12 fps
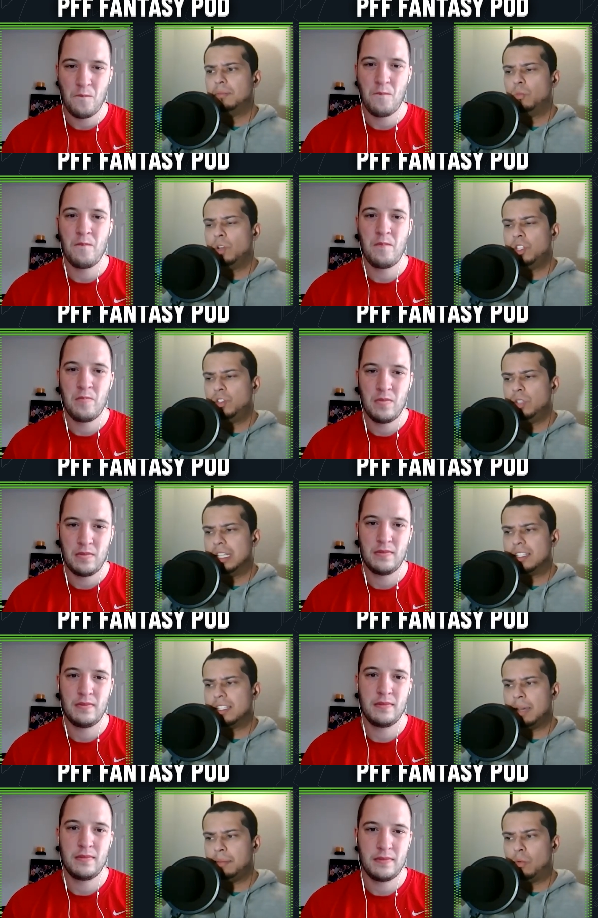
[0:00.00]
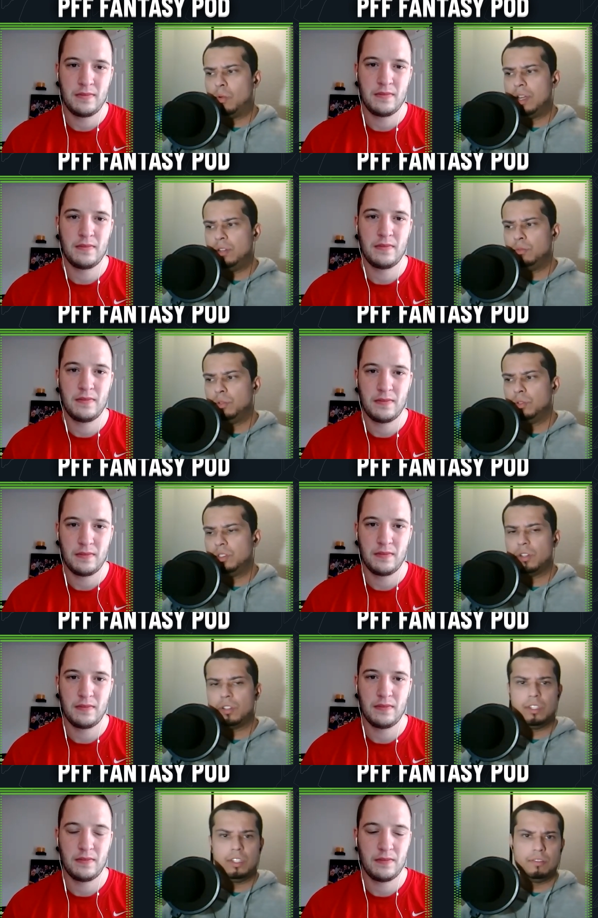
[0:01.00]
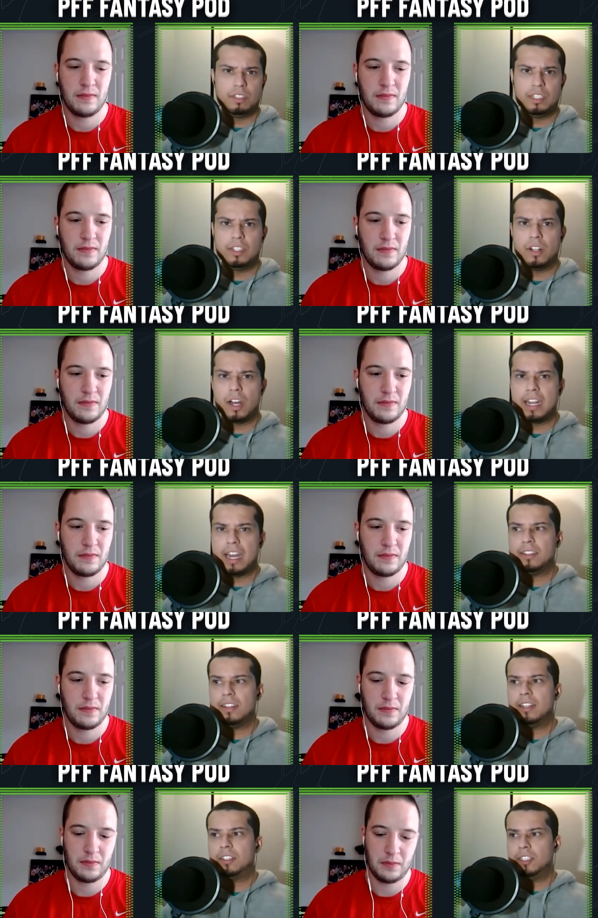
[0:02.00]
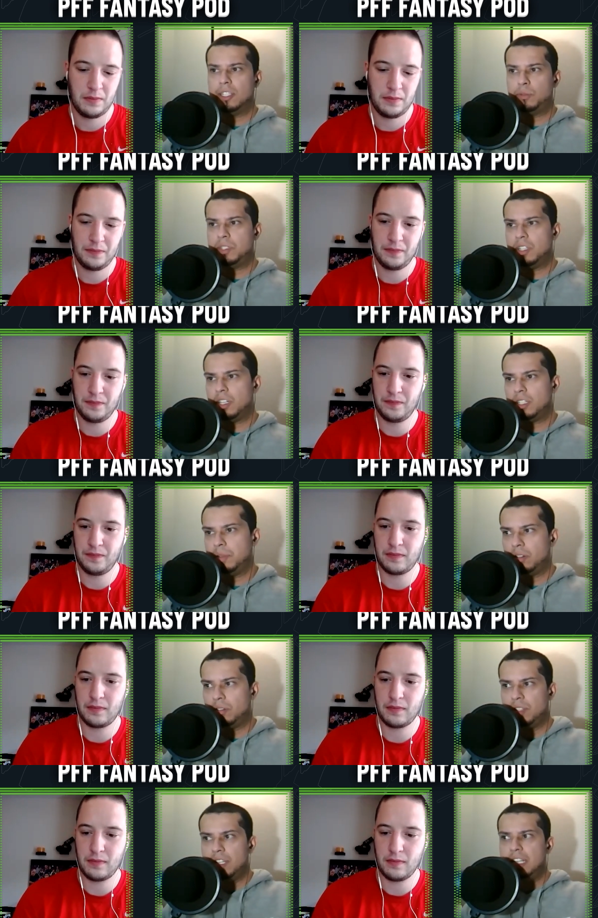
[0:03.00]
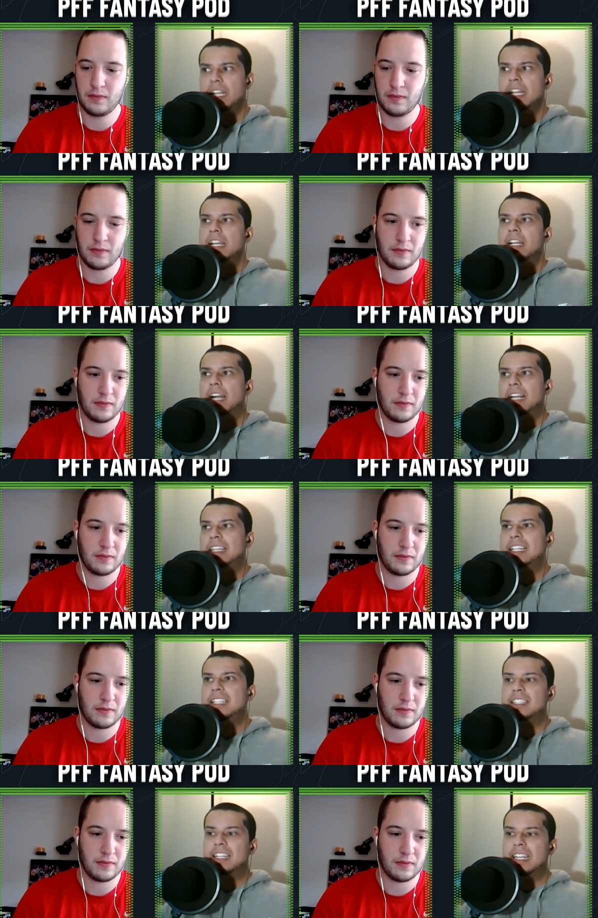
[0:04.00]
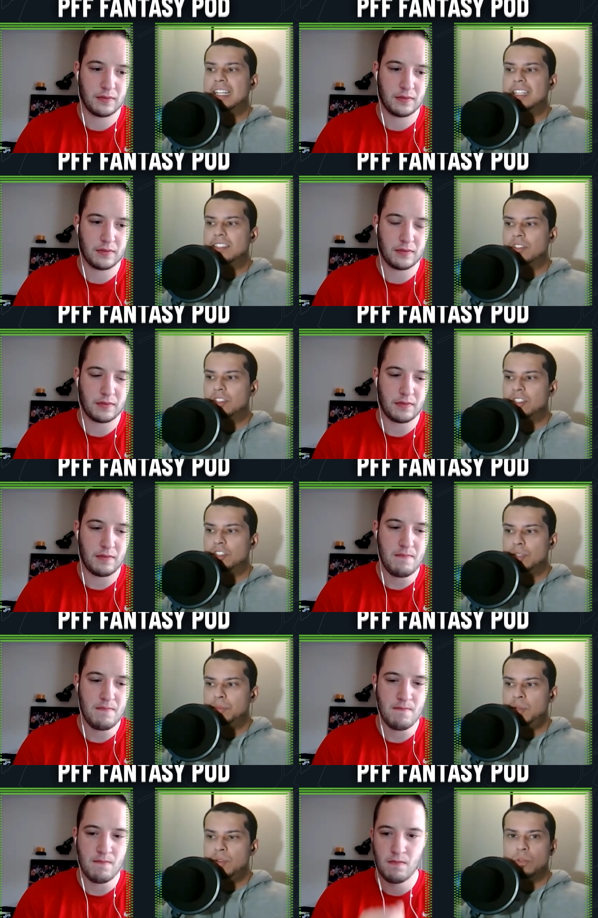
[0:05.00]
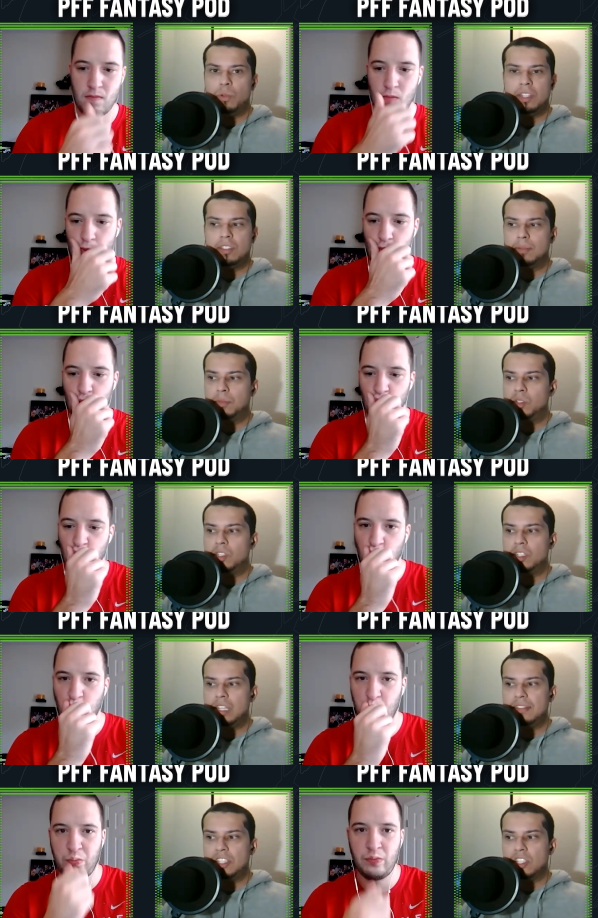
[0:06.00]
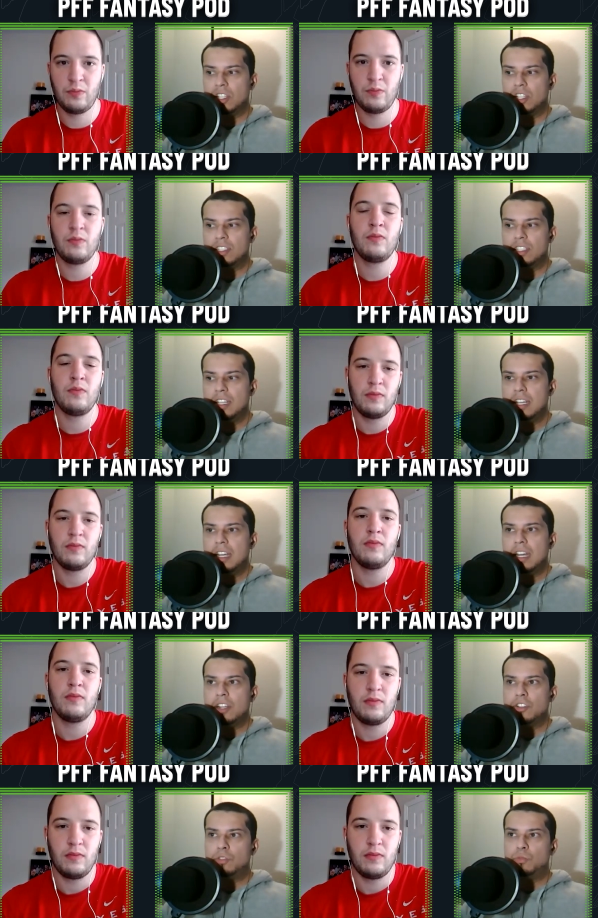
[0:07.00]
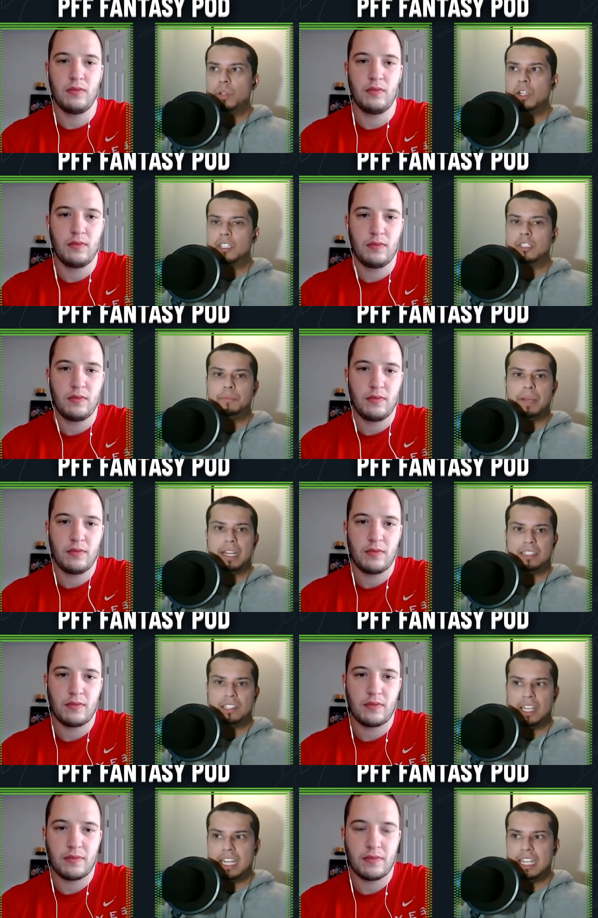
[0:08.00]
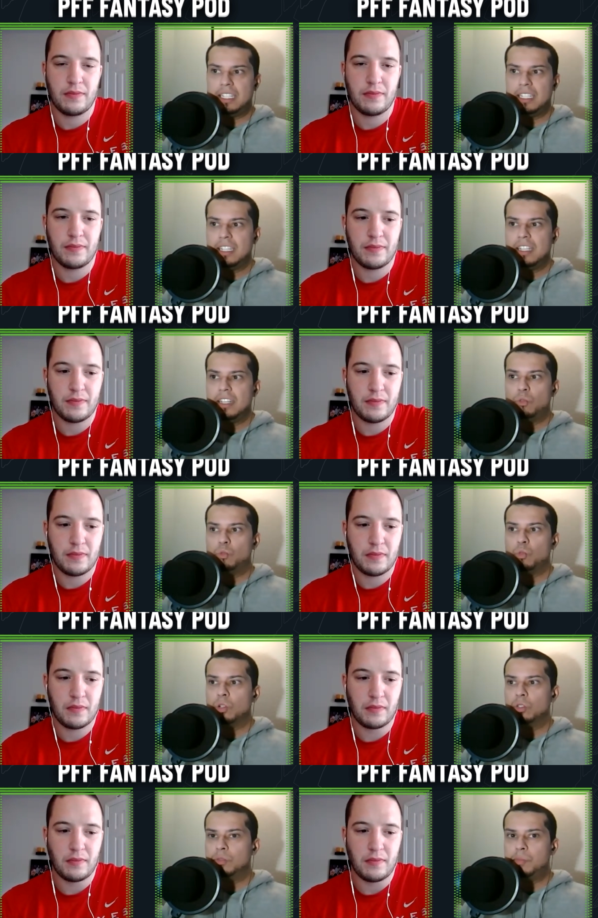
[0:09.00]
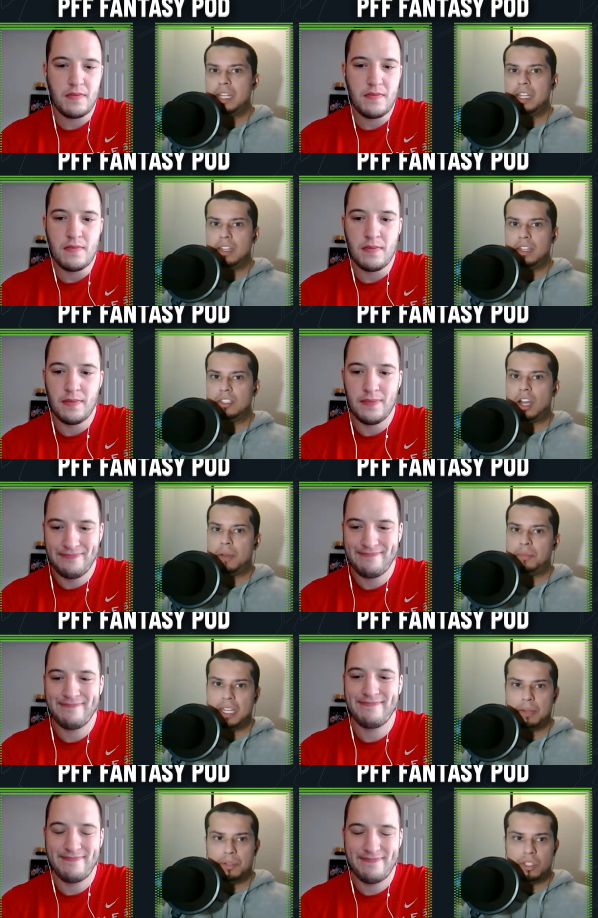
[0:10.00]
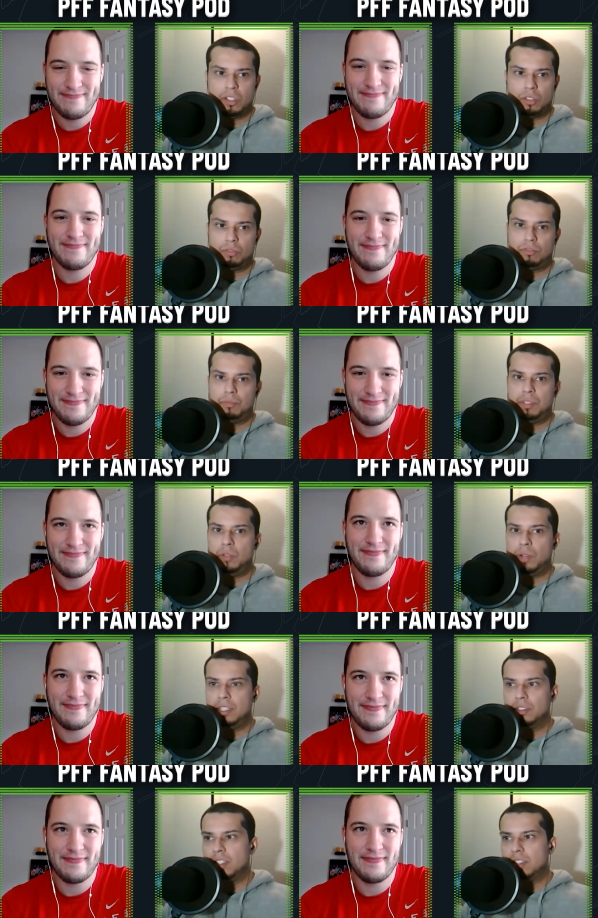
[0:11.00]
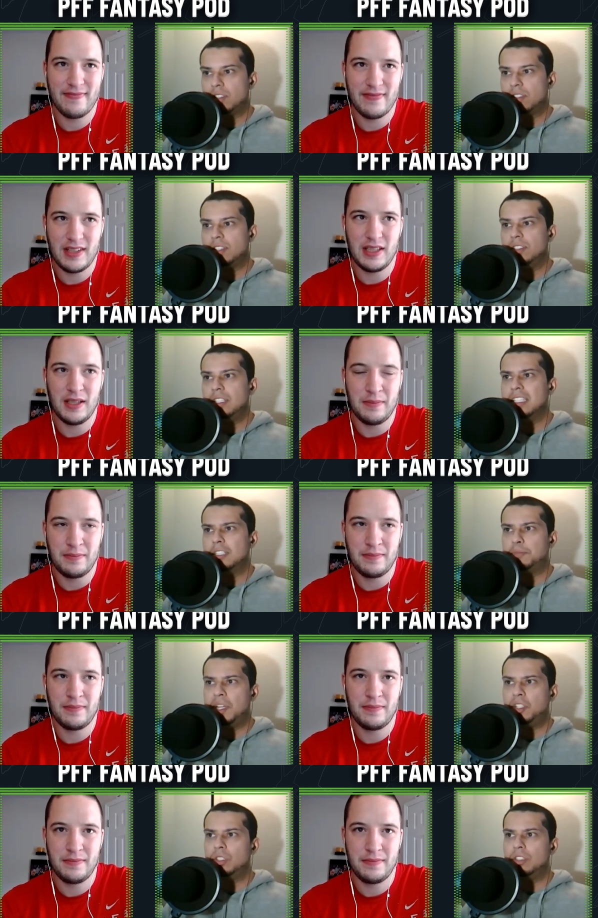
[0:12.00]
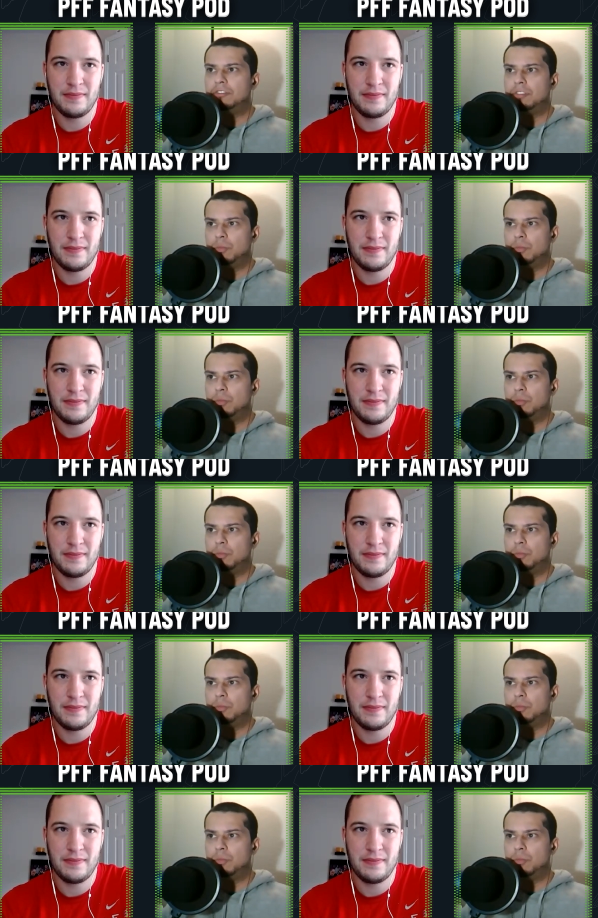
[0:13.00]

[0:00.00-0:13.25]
Speaker 1: once you get to that point, you really start to see the decline athletically, like we talked about already. I think he's a guy that can still contribute in a way similar to David Johnson. I just wouldn't expect like world beating top 10 potential from T.Y. Hilton necessarily, especially from